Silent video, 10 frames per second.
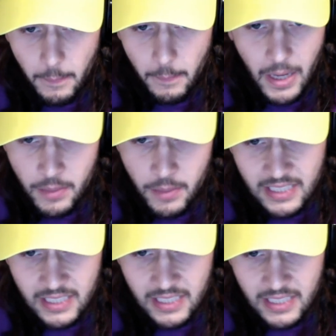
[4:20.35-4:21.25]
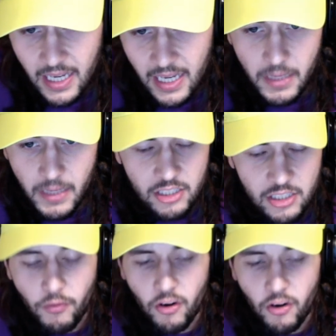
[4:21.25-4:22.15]
maybe a tight end, but he's
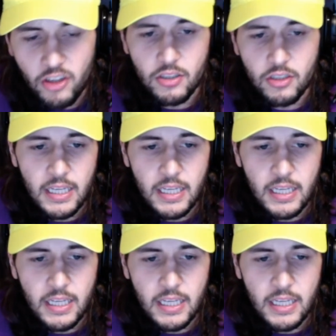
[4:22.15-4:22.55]
so versatile.